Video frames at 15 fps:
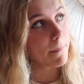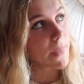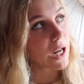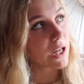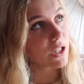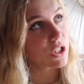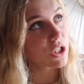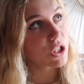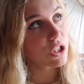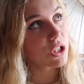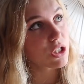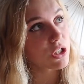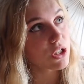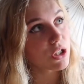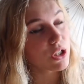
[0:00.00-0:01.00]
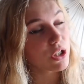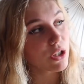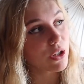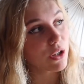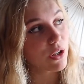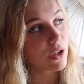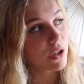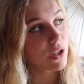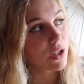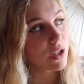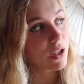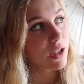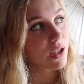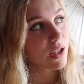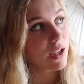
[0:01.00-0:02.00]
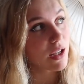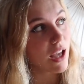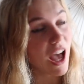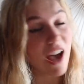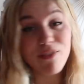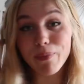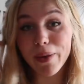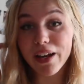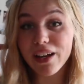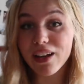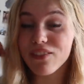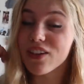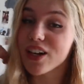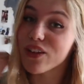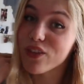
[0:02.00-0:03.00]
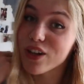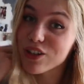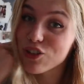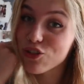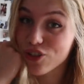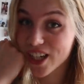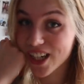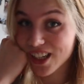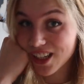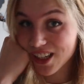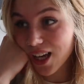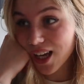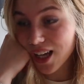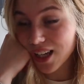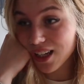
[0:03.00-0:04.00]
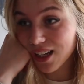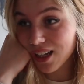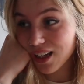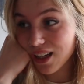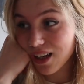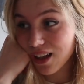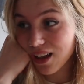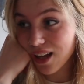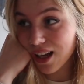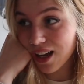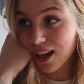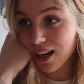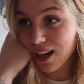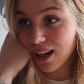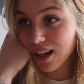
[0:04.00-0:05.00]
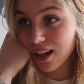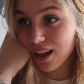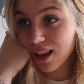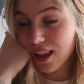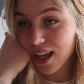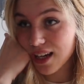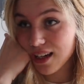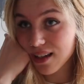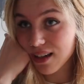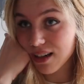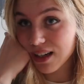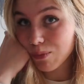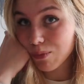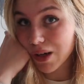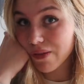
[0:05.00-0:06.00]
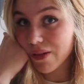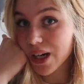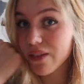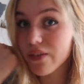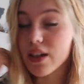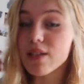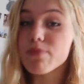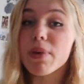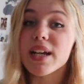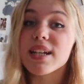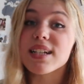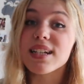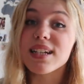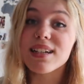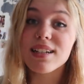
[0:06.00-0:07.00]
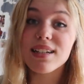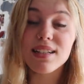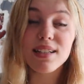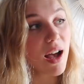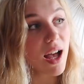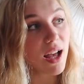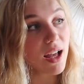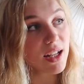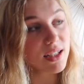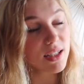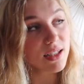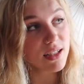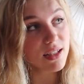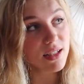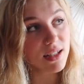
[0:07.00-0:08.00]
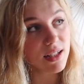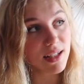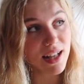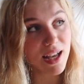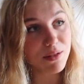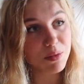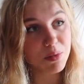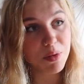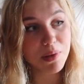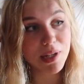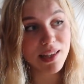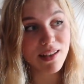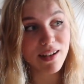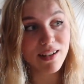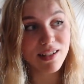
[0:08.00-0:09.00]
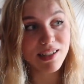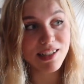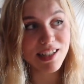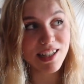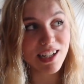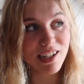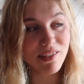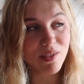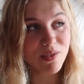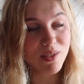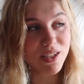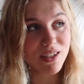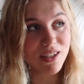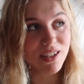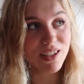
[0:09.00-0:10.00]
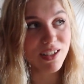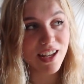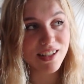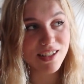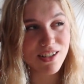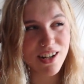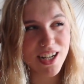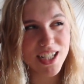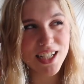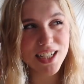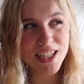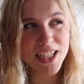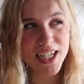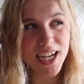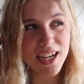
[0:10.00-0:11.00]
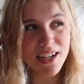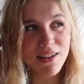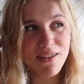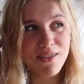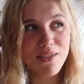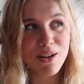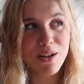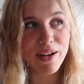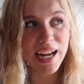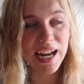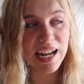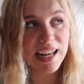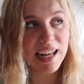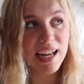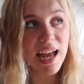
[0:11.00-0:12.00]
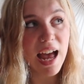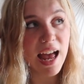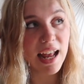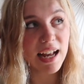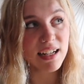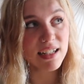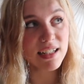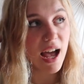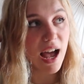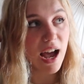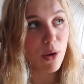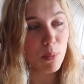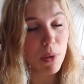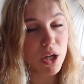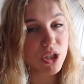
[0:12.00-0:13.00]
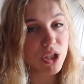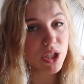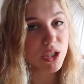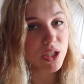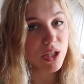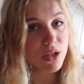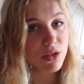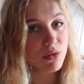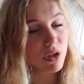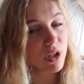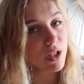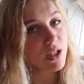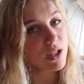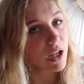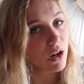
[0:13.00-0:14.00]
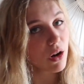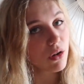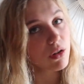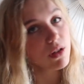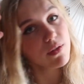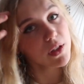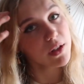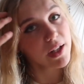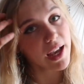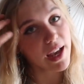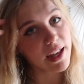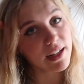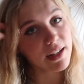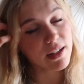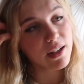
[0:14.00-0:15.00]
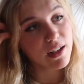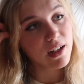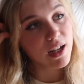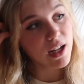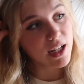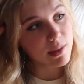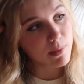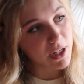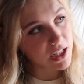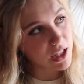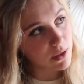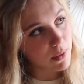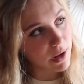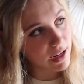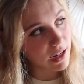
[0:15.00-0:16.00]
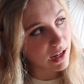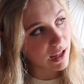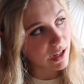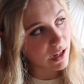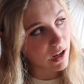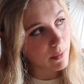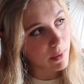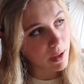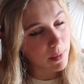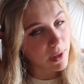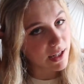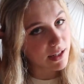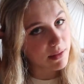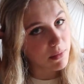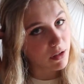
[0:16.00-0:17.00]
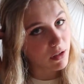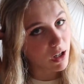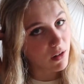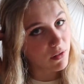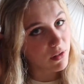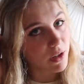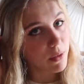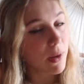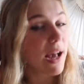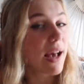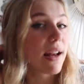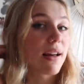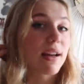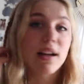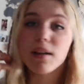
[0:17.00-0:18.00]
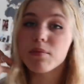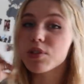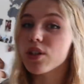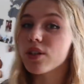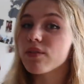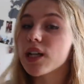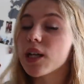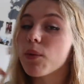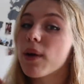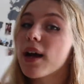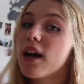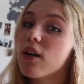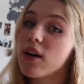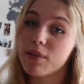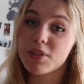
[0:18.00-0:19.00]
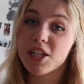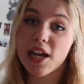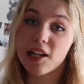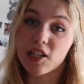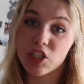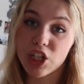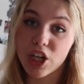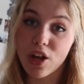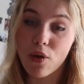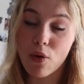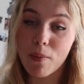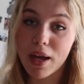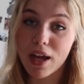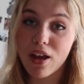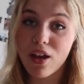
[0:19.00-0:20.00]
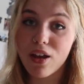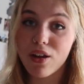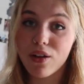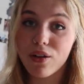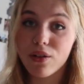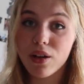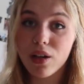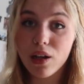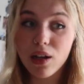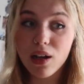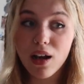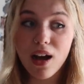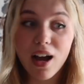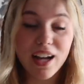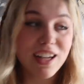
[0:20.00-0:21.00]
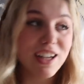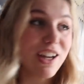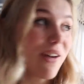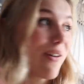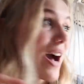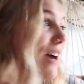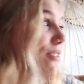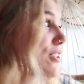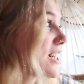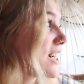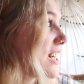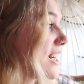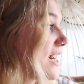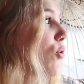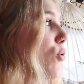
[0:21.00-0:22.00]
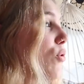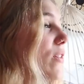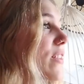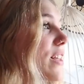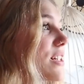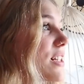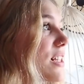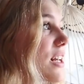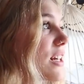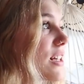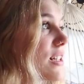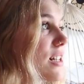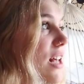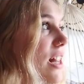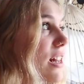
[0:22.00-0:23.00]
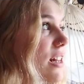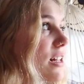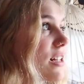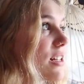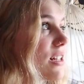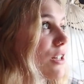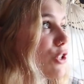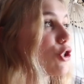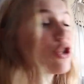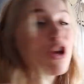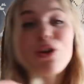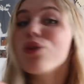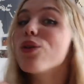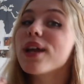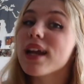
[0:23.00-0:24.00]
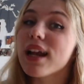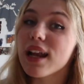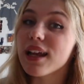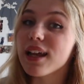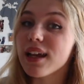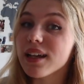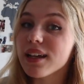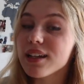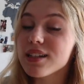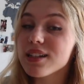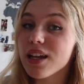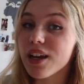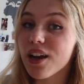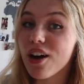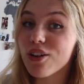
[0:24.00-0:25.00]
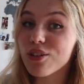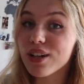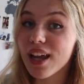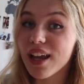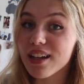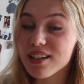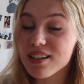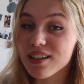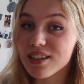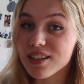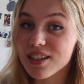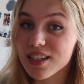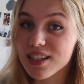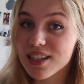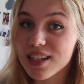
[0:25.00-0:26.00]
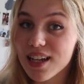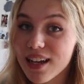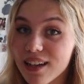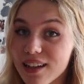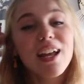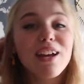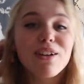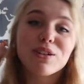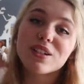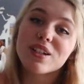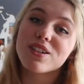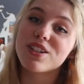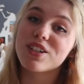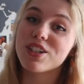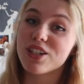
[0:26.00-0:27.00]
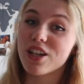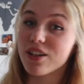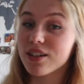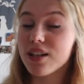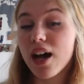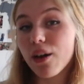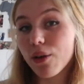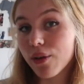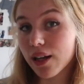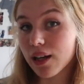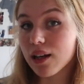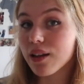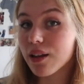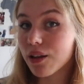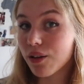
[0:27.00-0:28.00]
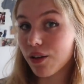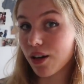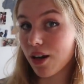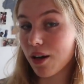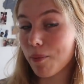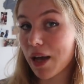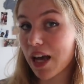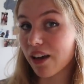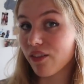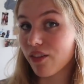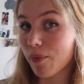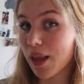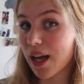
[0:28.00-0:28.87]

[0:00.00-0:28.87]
managed to have my very first drink, and then later my very first bite to eat. And that was probably the hardest thing I've ever done. It's crazy how quickly and how much the eating disorder can take hold of you again. Especially when like I'm in a place in my recovery where like I'm doing really well, I'm challenging it on my own, I can go out to eat, all of these things, and so quickly it can take hold again to such an extent. It also just shows how quickly that you can come back from